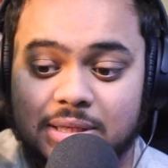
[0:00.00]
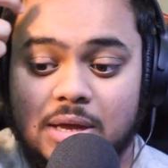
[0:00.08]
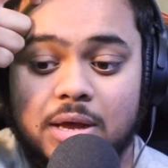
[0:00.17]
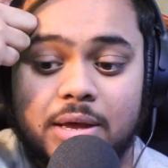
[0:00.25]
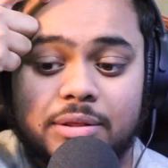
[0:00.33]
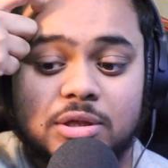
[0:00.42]

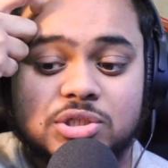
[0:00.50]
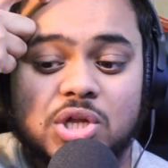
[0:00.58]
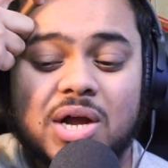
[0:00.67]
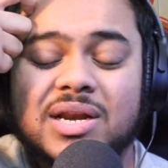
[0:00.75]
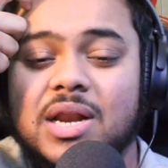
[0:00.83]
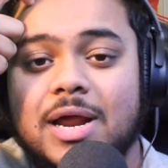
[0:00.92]
The
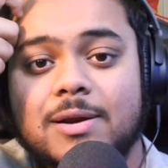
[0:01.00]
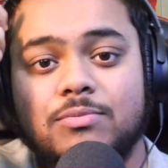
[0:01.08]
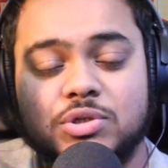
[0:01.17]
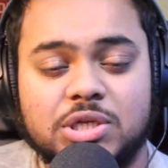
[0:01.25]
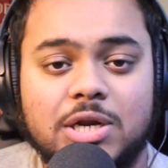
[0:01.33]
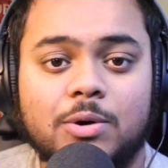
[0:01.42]
starting lineup
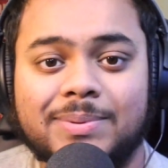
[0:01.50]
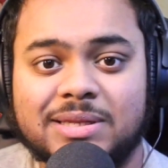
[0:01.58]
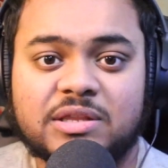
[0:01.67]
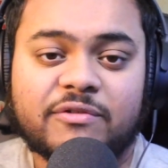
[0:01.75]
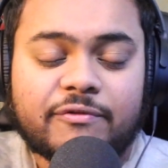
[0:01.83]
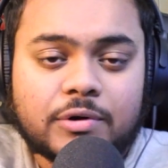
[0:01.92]
was a little
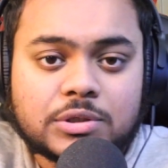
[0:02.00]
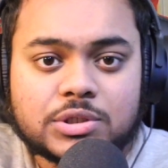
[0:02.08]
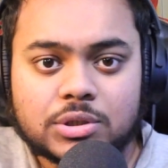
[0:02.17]
bit different